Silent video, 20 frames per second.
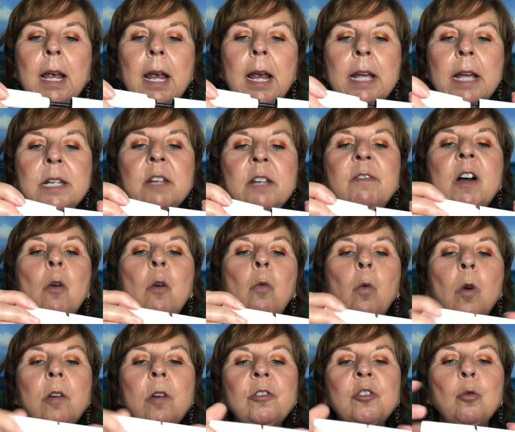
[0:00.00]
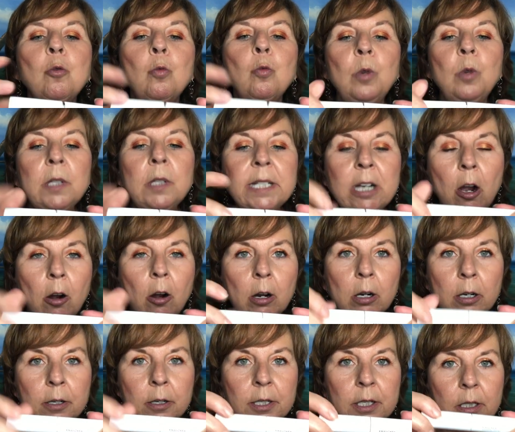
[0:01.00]
And if I worked really
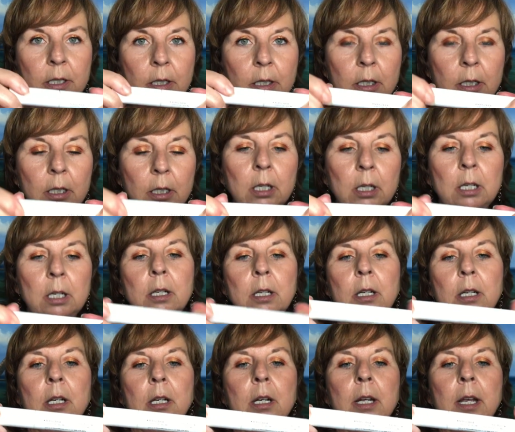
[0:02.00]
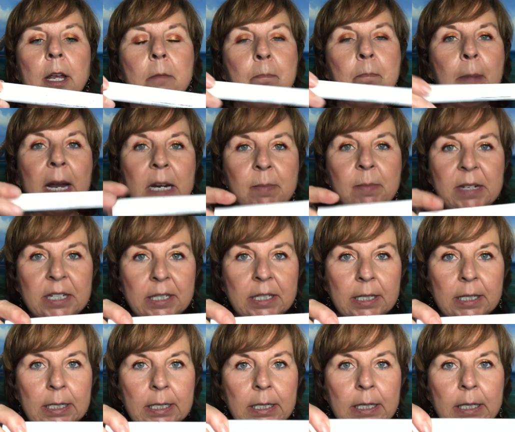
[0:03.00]
hard and babied
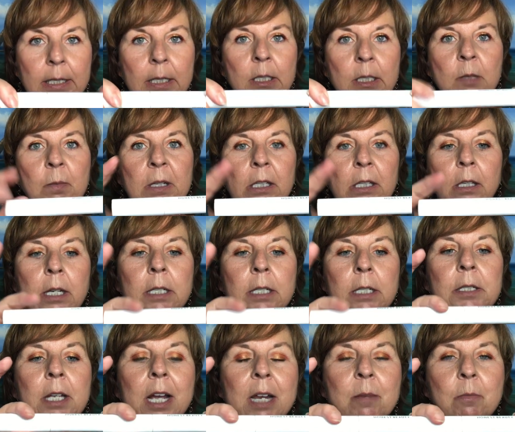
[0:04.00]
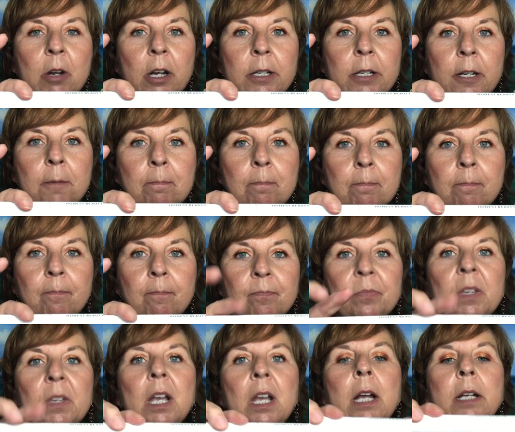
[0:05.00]
it and spent a lot of time on it,
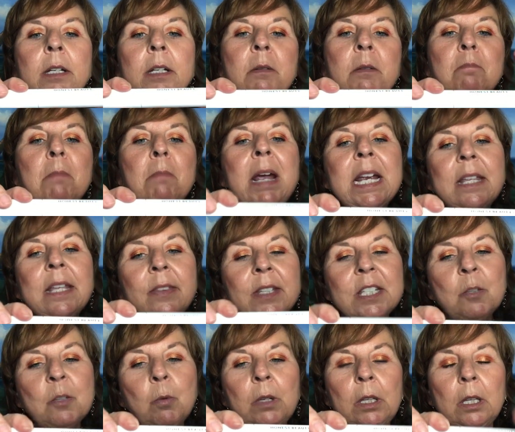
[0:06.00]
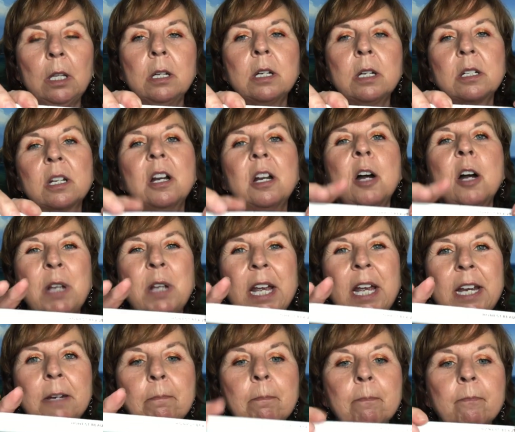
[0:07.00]
I could make this one look
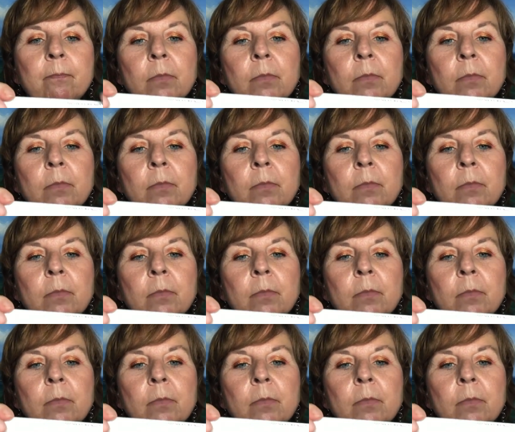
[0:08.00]
okay.